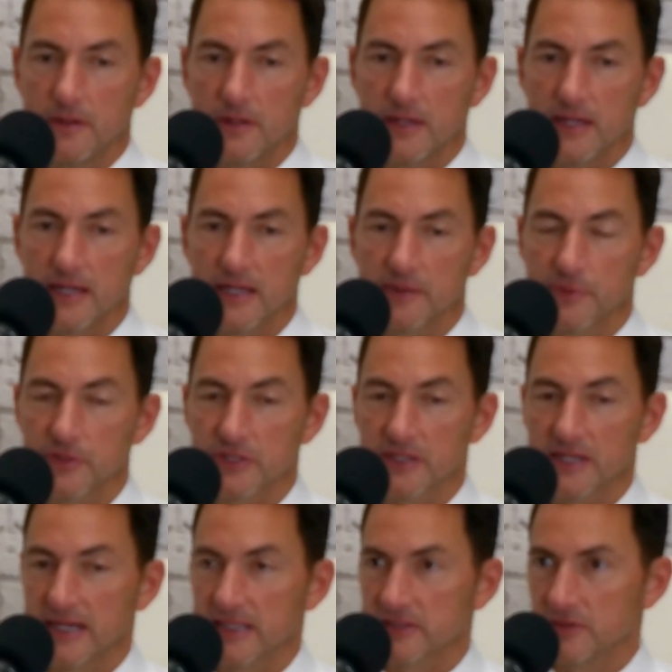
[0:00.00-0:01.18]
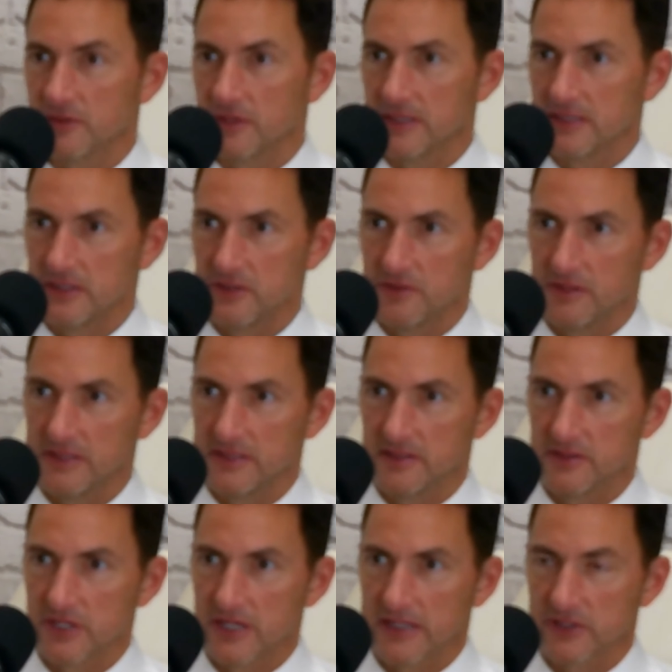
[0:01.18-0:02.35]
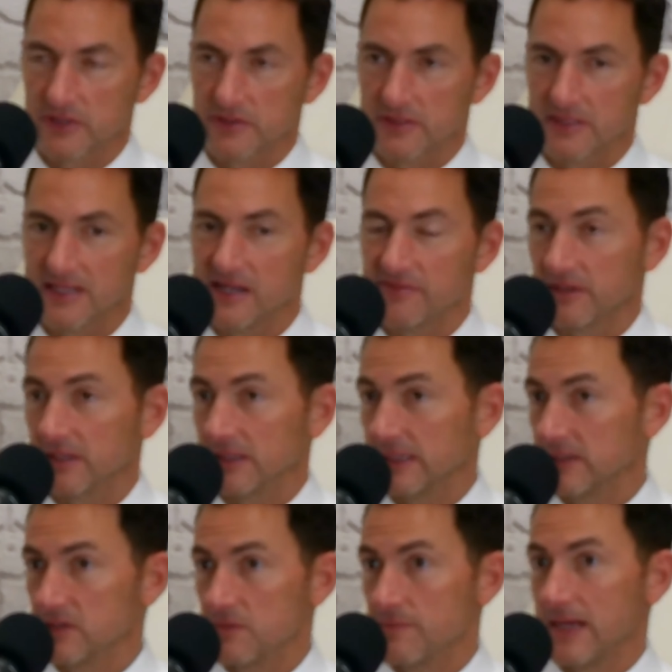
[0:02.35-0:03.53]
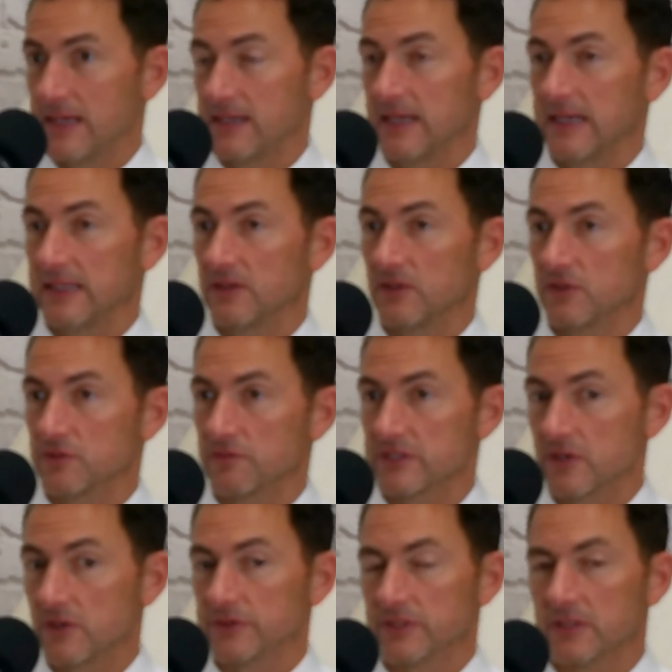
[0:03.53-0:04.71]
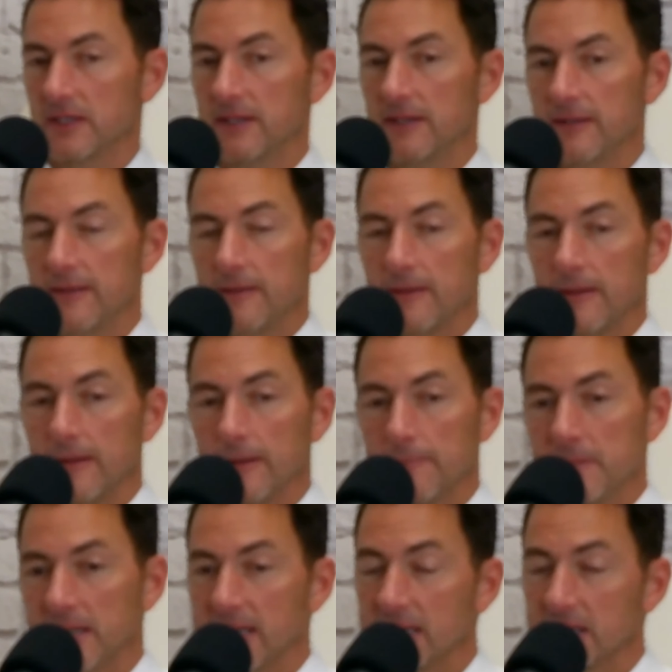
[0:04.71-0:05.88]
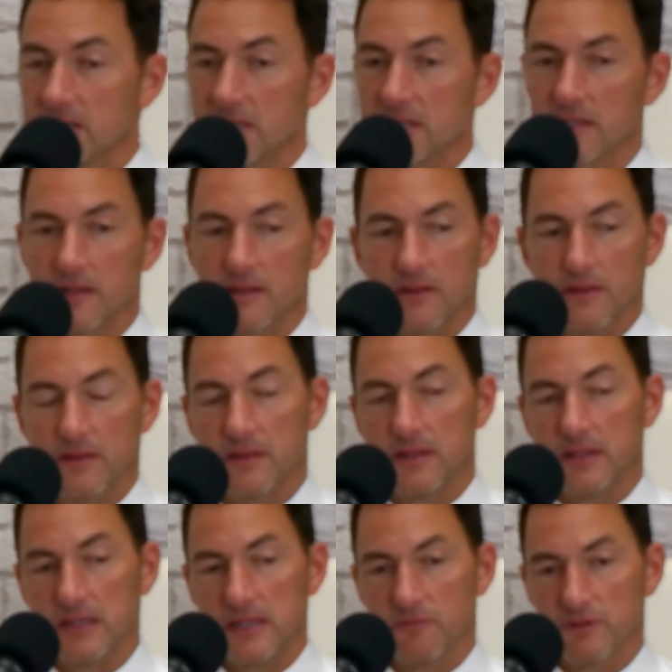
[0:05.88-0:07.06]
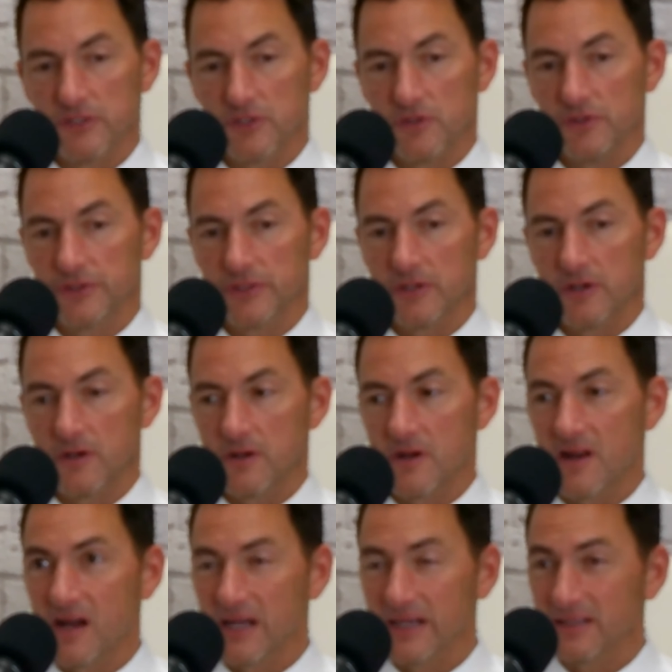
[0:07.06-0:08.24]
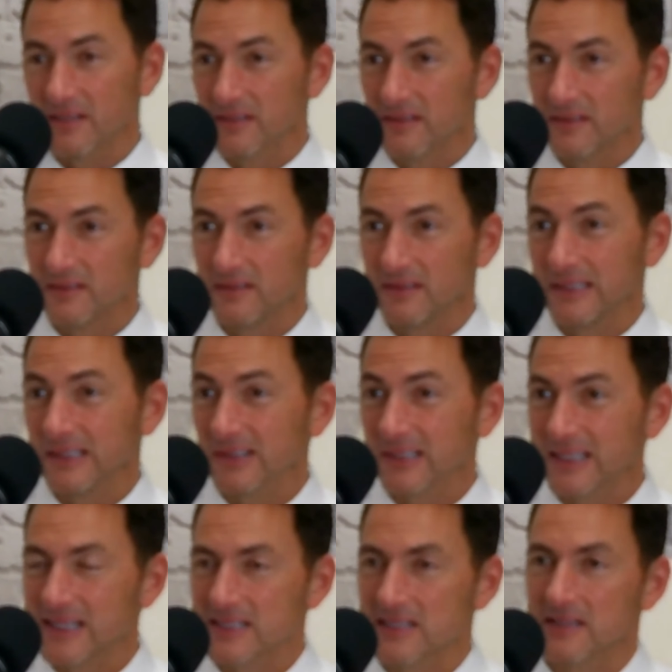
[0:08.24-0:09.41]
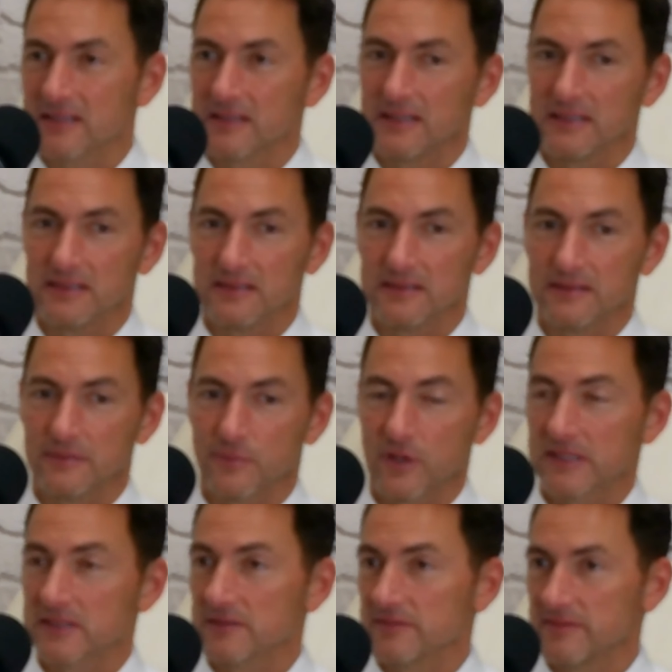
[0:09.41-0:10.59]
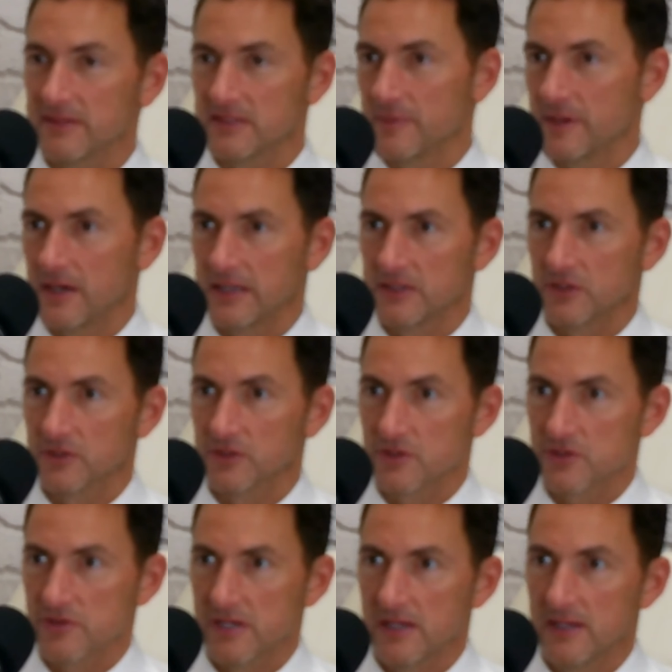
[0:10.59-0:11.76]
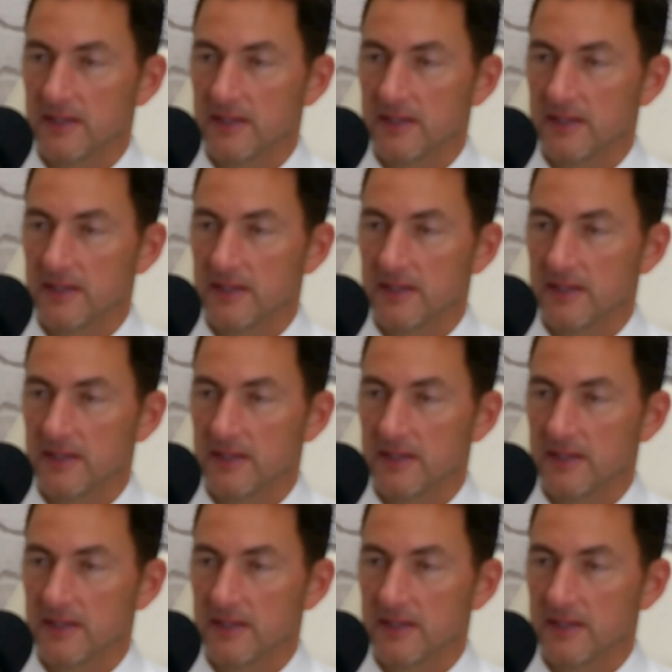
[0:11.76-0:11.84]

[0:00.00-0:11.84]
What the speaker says: And a person has to continue these injections indefinitely to maintain those results. Again, the results are not nearly as impressive as bariatric surgery